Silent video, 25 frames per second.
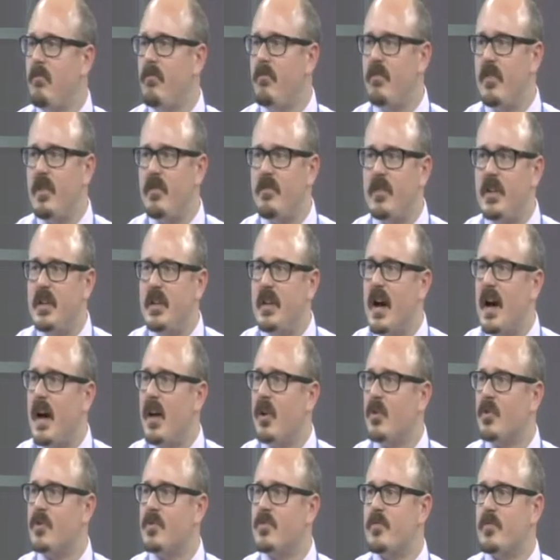
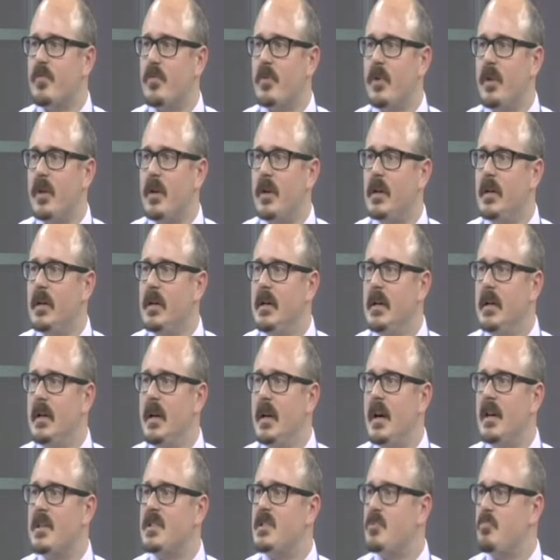$50 for
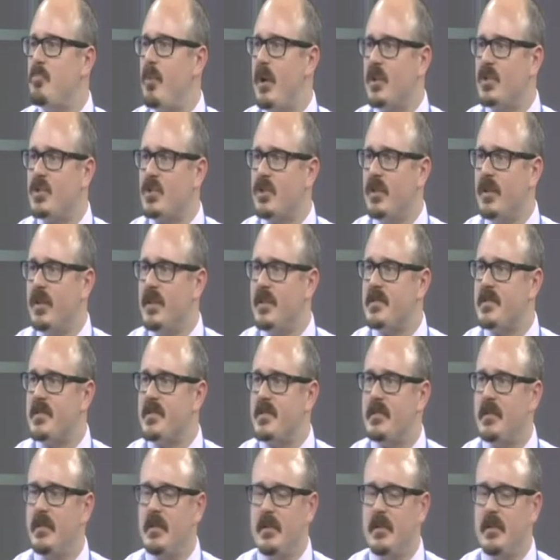a specialist,